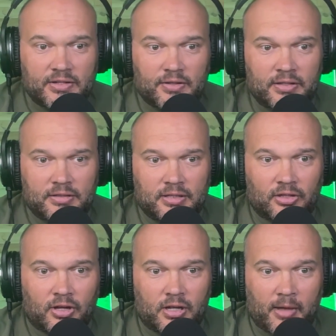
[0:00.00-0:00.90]
on to
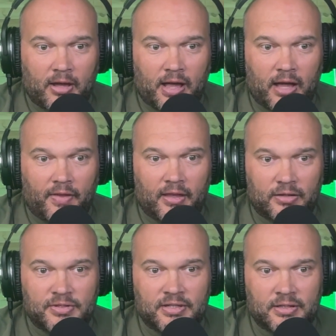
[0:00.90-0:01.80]
talk about how they like
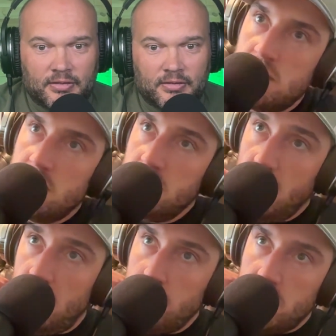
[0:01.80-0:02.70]
using it?
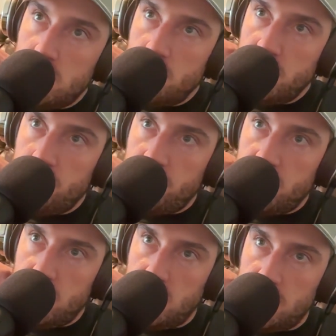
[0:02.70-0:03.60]
Yeah, we could
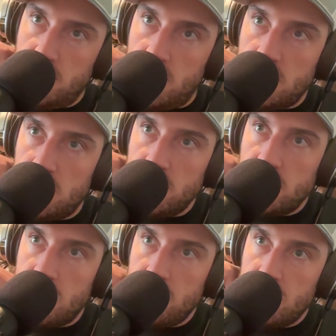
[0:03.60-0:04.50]
probably get a doc on
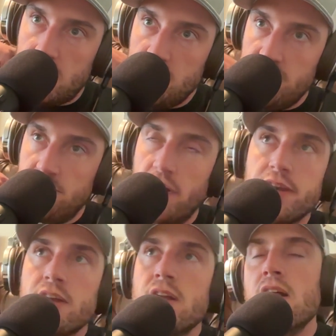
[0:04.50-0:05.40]
that. That could be
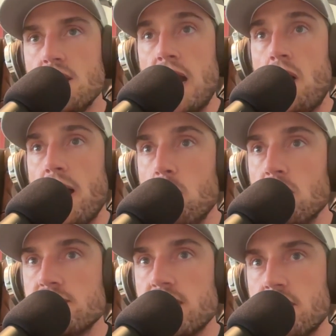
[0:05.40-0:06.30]
fun. Now, I
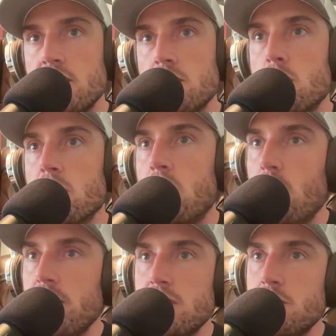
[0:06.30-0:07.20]
will tell you, we're
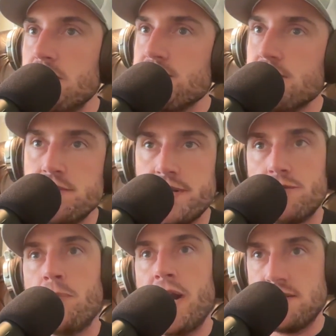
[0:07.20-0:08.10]
only doing this in the
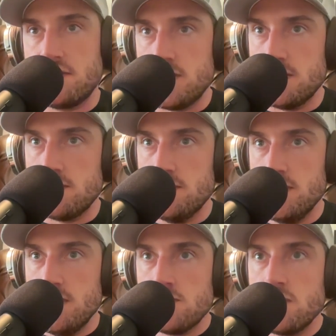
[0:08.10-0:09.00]
general practices.
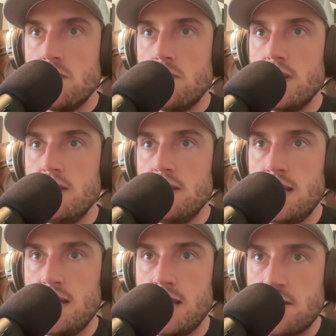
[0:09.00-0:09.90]
So,
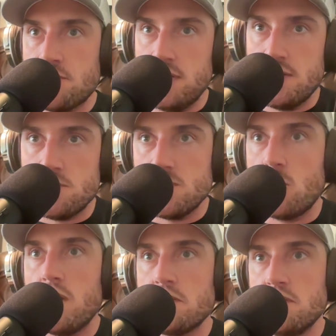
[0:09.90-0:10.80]
and actually, this was a
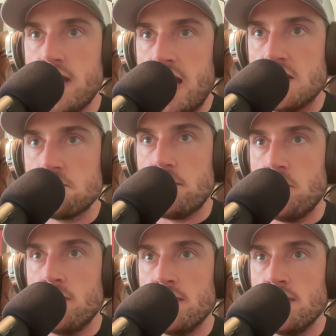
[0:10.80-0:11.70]
question asked by
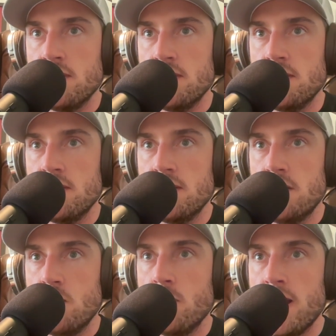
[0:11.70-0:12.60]
one of the
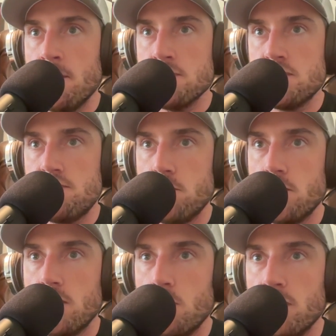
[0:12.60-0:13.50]
OMs
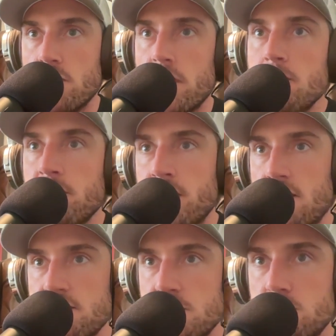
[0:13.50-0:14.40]
for one of our implant
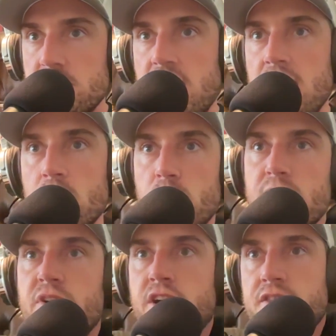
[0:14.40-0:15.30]
offices. Was like, "Hey, are
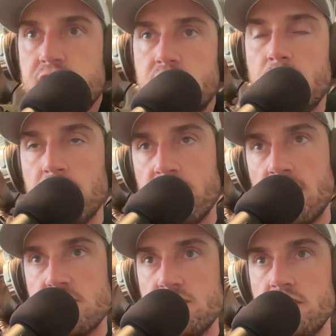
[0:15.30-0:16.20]
we bringing this to the implant
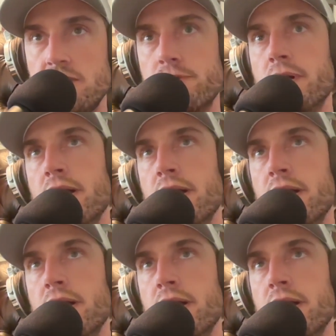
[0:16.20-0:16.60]
offices too?"